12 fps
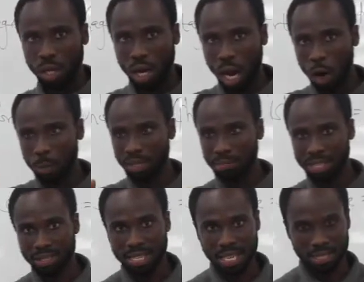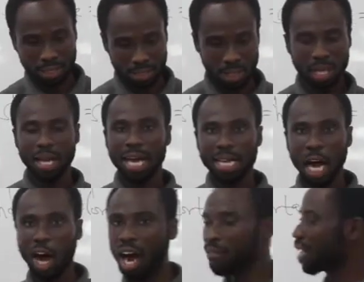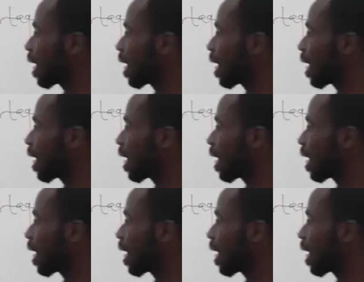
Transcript: I hope it makes sense. Now, having